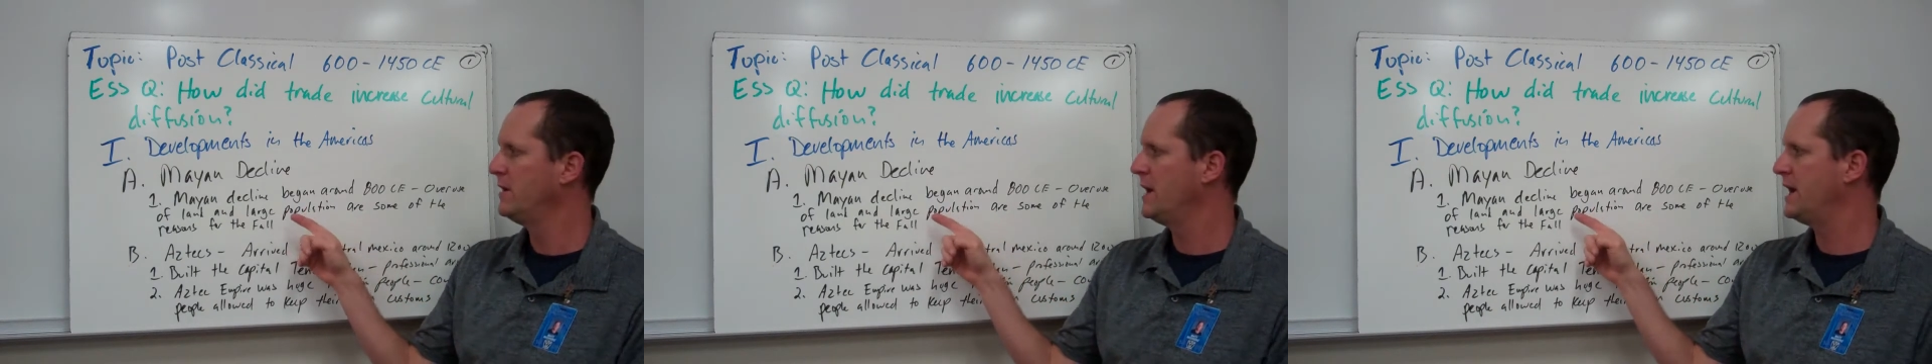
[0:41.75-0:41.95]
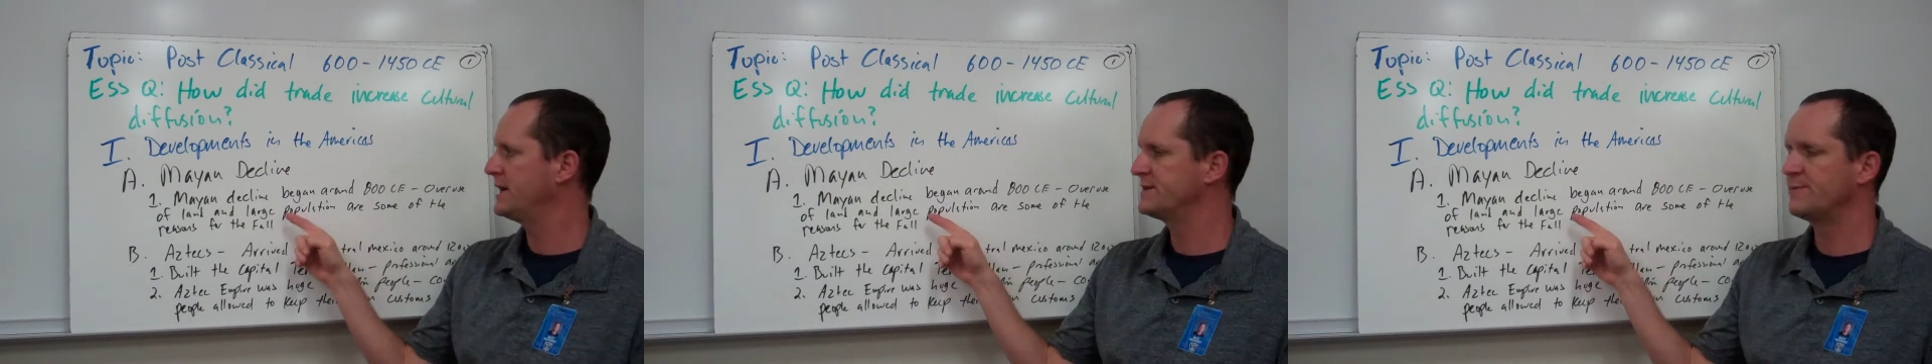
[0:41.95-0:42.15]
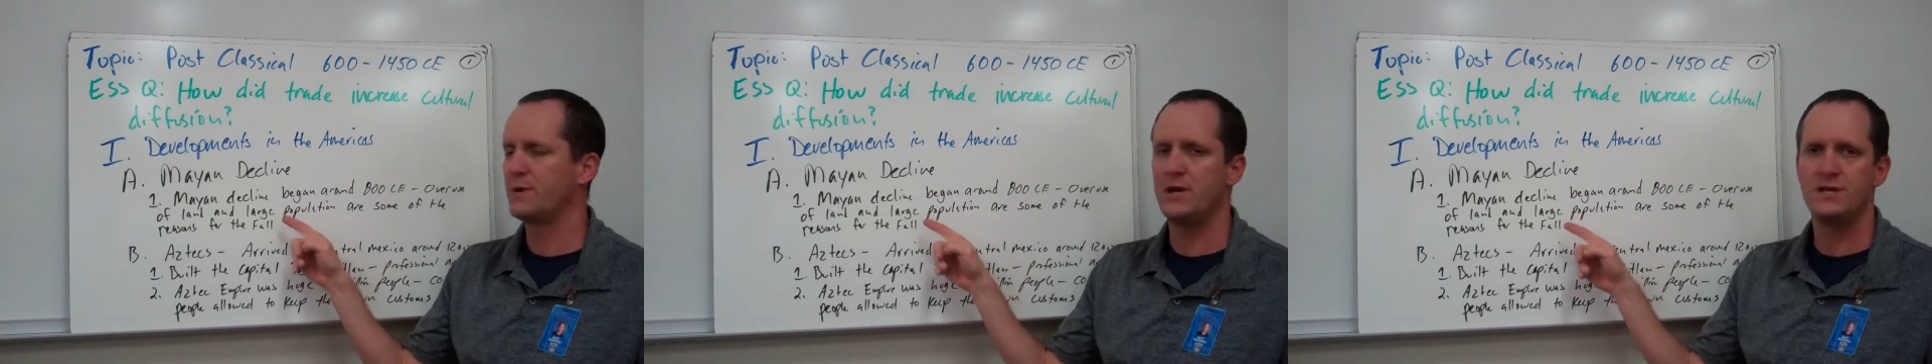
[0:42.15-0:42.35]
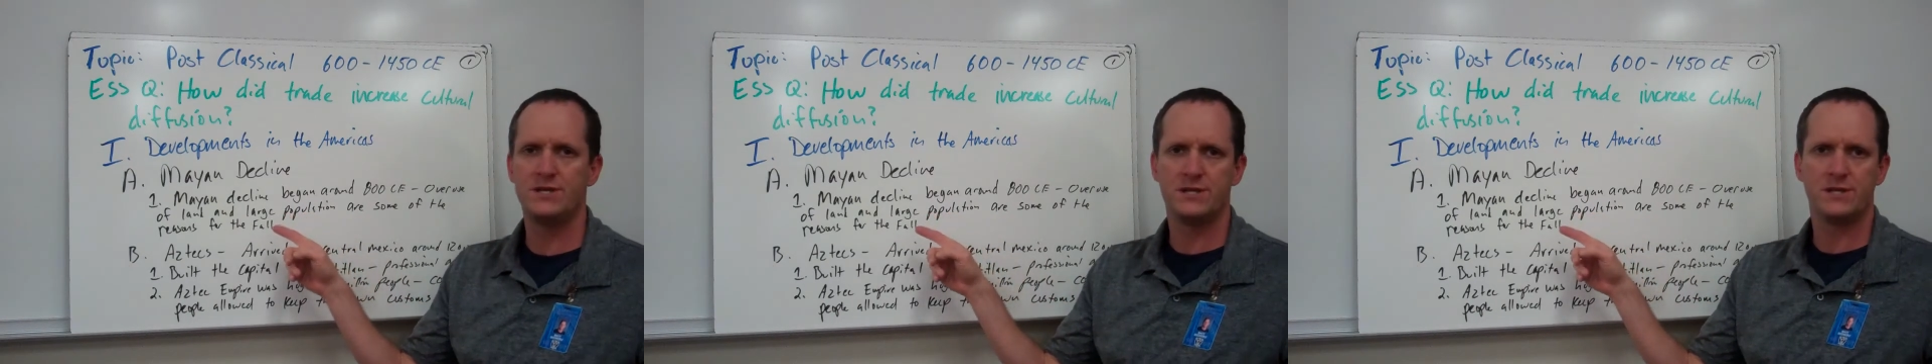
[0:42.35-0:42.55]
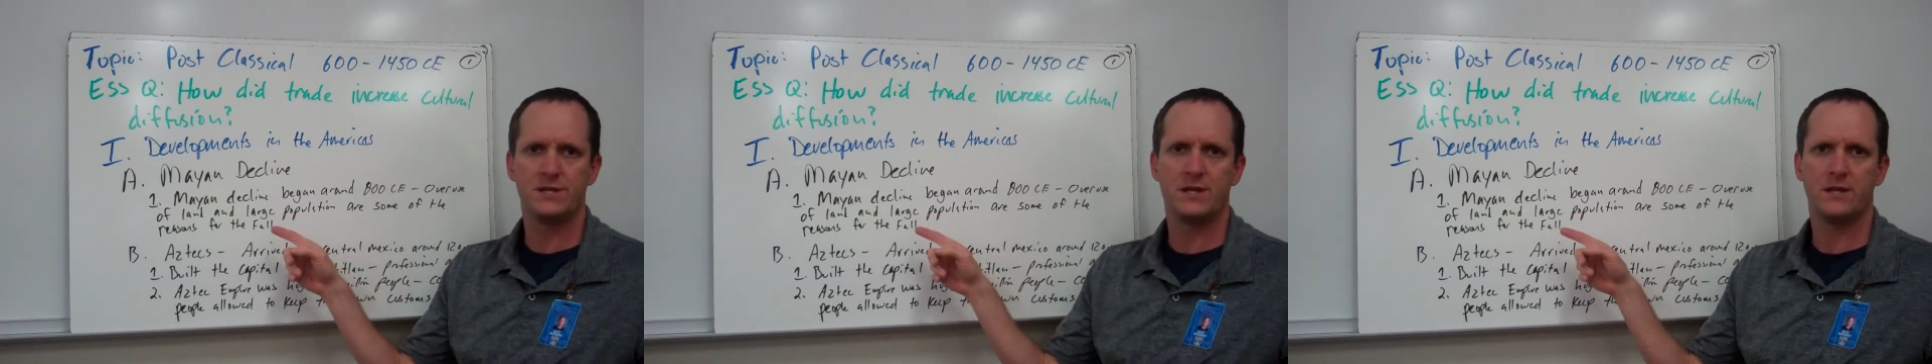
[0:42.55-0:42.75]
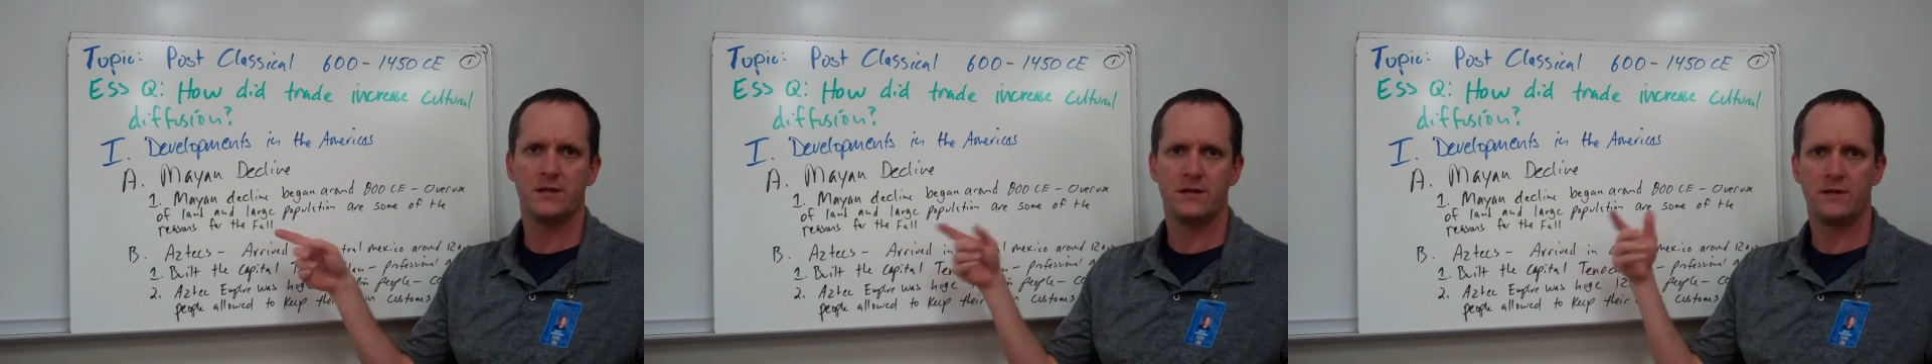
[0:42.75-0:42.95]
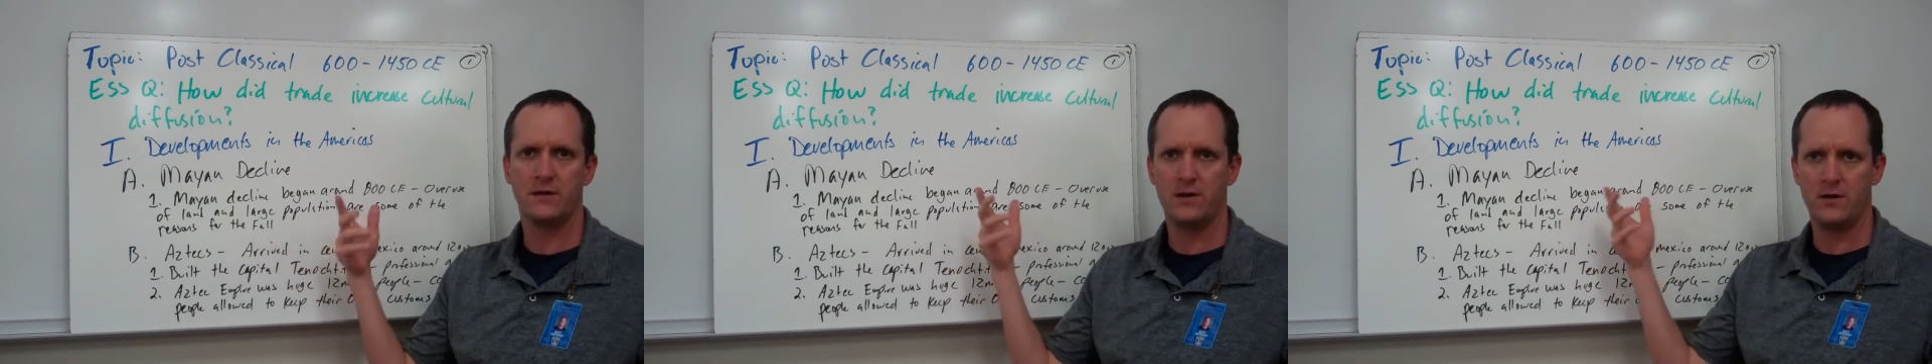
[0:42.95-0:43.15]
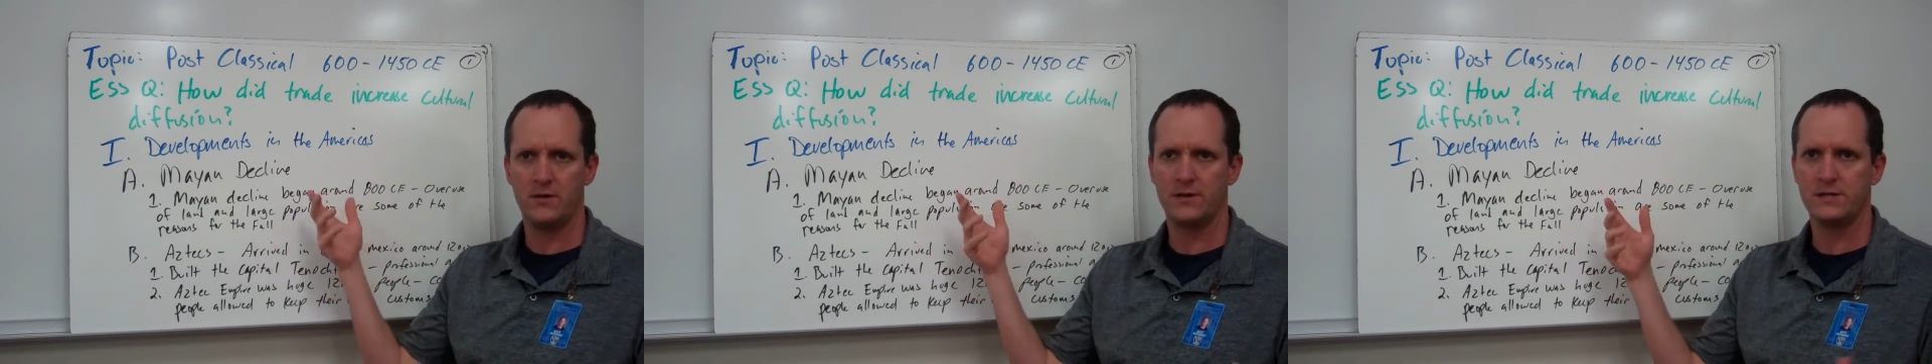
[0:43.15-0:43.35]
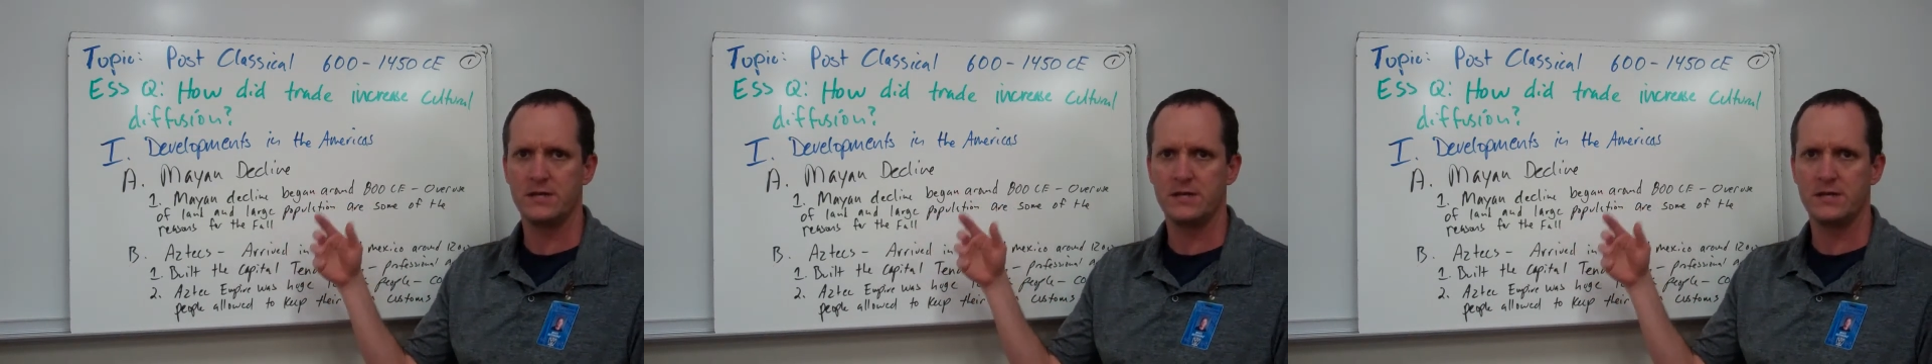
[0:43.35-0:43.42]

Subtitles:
explanations that the